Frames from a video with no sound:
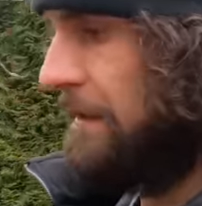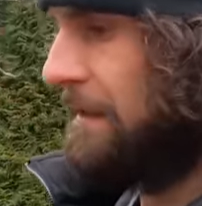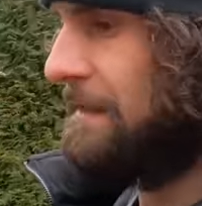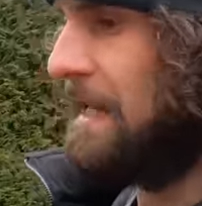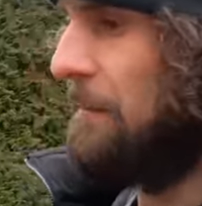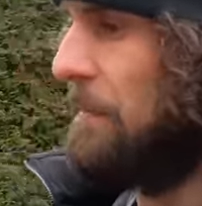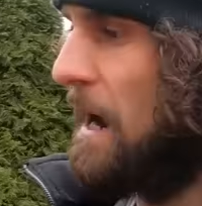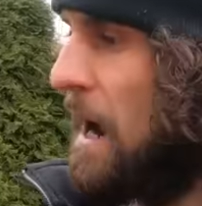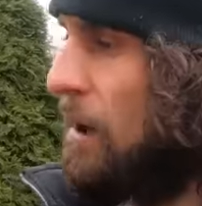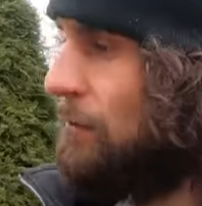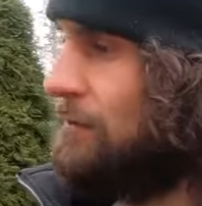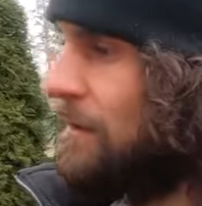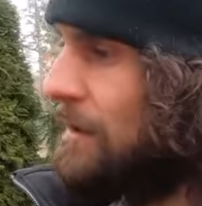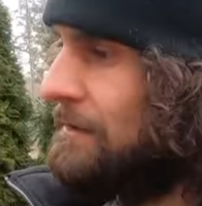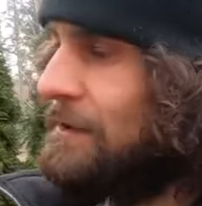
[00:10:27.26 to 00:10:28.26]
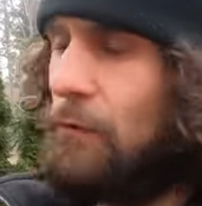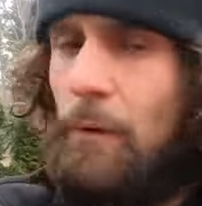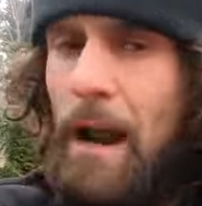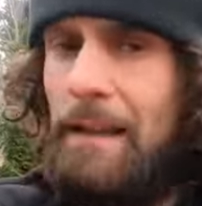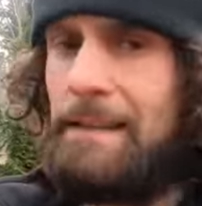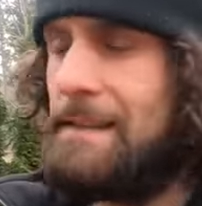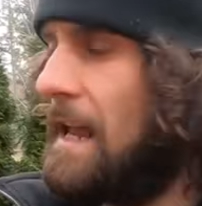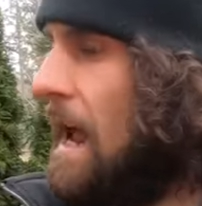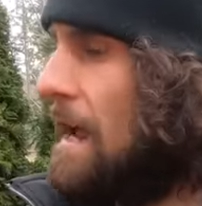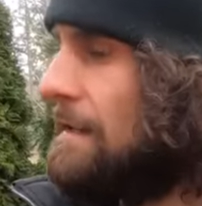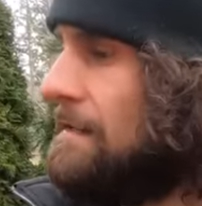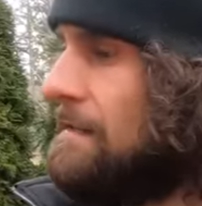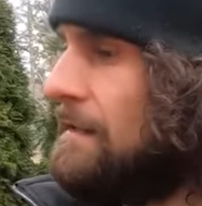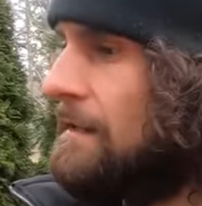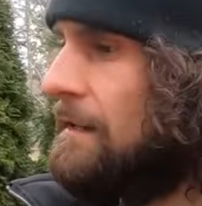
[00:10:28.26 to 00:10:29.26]
it's about the right
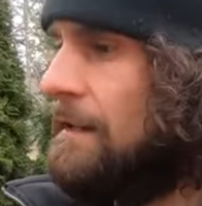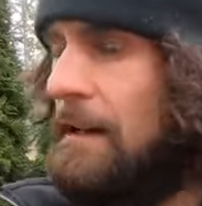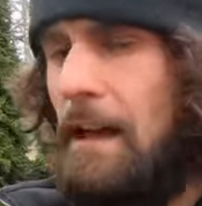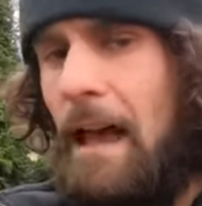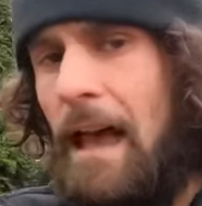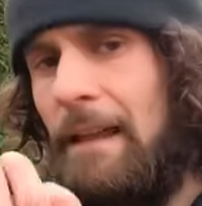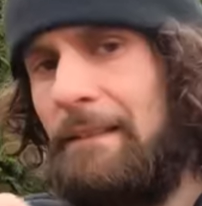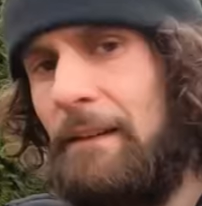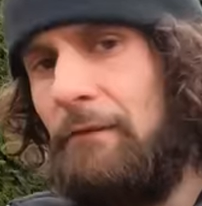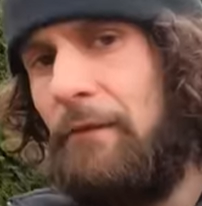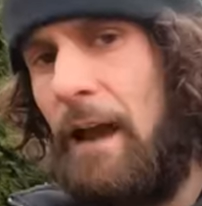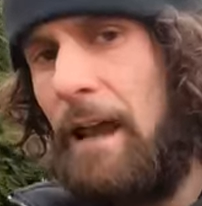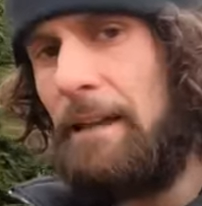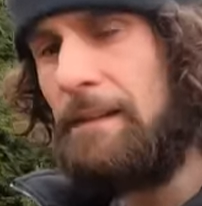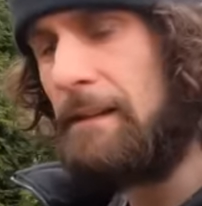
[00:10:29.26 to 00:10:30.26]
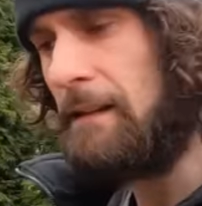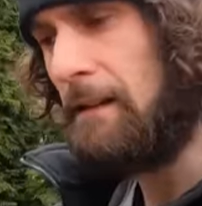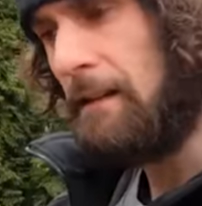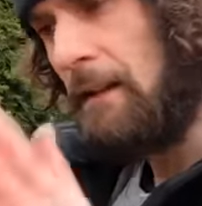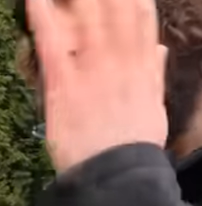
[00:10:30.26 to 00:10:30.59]
size and the weight